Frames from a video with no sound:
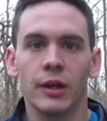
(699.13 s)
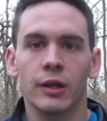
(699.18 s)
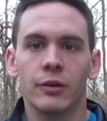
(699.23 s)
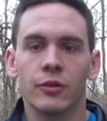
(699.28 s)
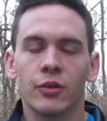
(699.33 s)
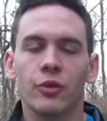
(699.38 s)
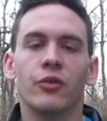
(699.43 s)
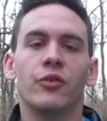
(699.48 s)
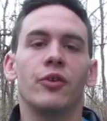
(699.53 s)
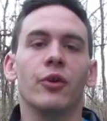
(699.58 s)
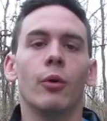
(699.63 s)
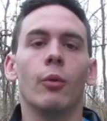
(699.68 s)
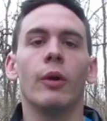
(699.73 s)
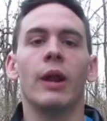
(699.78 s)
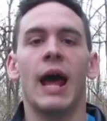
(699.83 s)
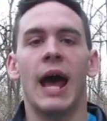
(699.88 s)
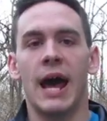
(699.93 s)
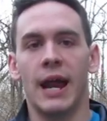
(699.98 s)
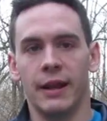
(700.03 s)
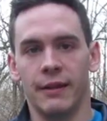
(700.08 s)
So you still want
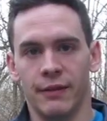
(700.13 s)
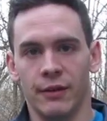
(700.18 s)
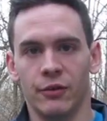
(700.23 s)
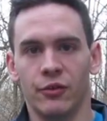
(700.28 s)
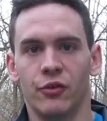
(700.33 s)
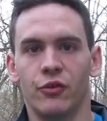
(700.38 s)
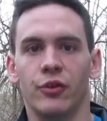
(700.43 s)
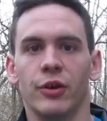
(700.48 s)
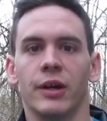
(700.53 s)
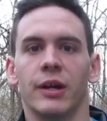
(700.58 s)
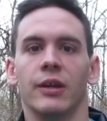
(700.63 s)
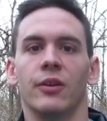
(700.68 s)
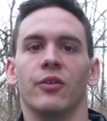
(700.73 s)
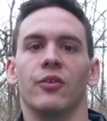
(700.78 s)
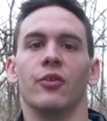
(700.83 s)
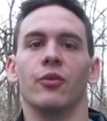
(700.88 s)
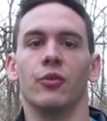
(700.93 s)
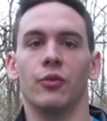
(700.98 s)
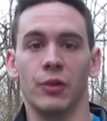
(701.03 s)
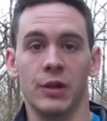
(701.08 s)
to add in those chickens,
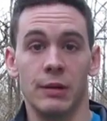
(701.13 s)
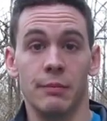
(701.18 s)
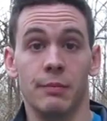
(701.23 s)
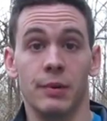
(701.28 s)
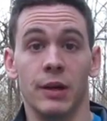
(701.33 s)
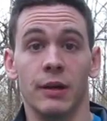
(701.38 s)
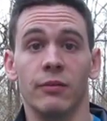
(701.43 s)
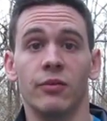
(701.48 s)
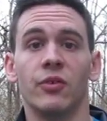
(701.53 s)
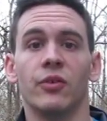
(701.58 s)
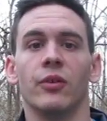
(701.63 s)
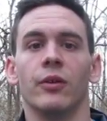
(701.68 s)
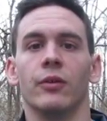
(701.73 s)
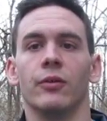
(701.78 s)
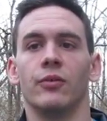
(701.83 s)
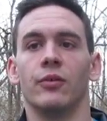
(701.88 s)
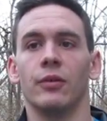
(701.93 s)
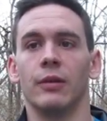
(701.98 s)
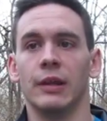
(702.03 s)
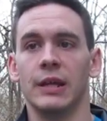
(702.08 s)
those lean beefs,
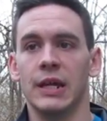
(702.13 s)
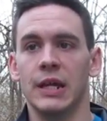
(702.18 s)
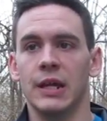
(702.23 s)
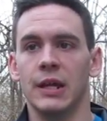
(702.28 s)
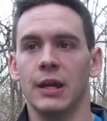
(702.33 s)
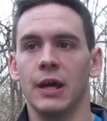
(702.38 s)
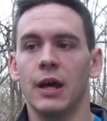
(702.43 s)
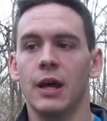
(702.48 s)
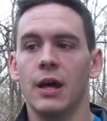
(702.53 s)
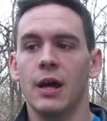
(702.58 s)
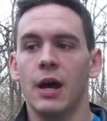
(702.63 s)
those lean,